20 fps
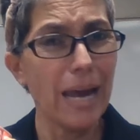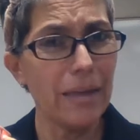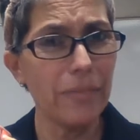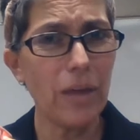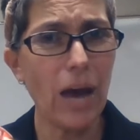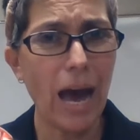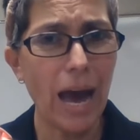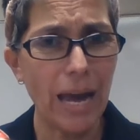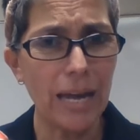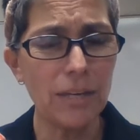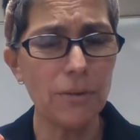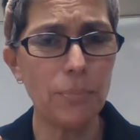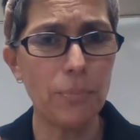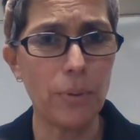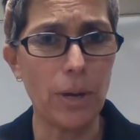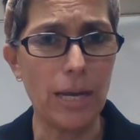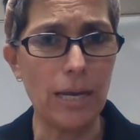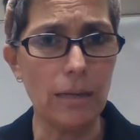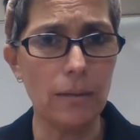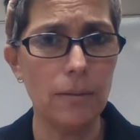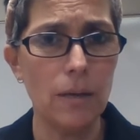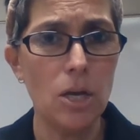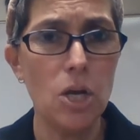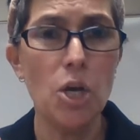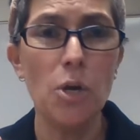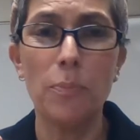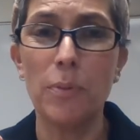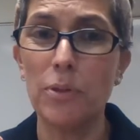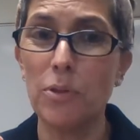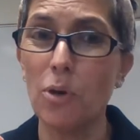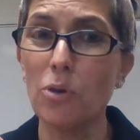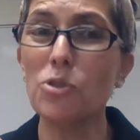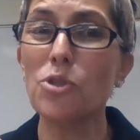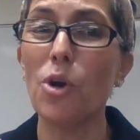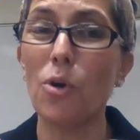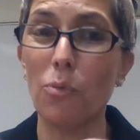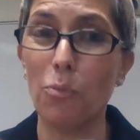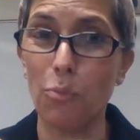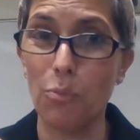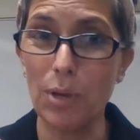and the hindbrain, but those
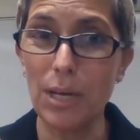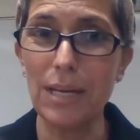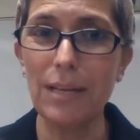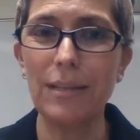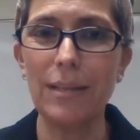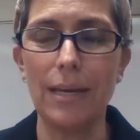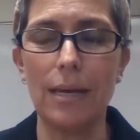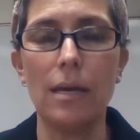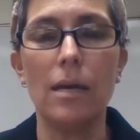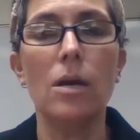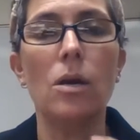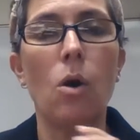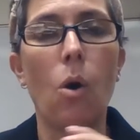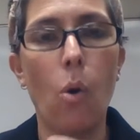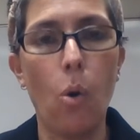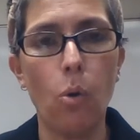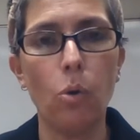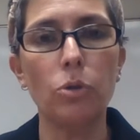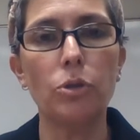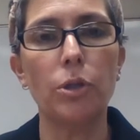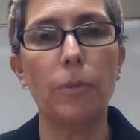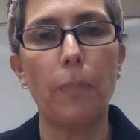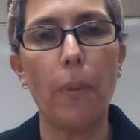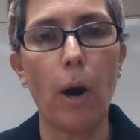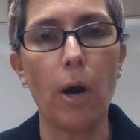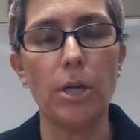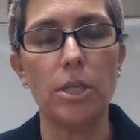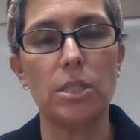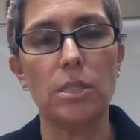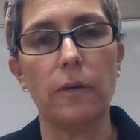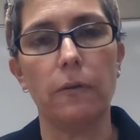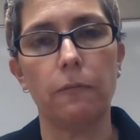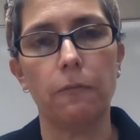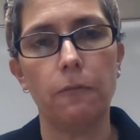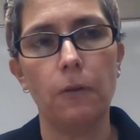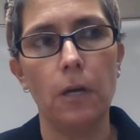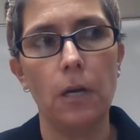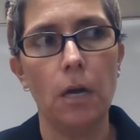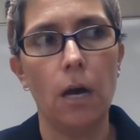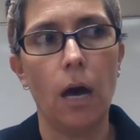are really older parts of
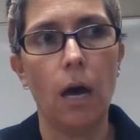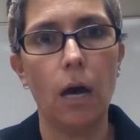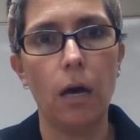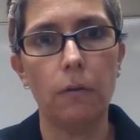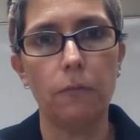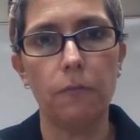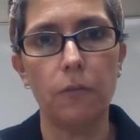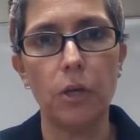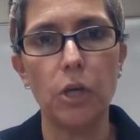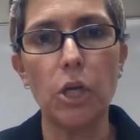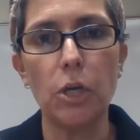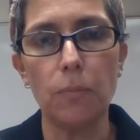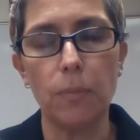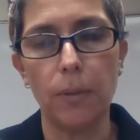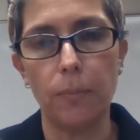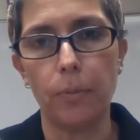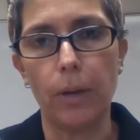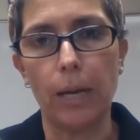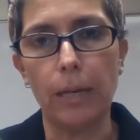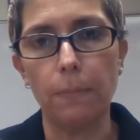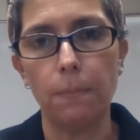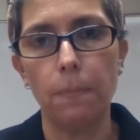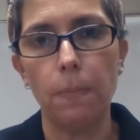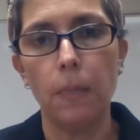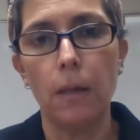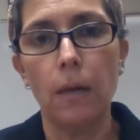the human brain.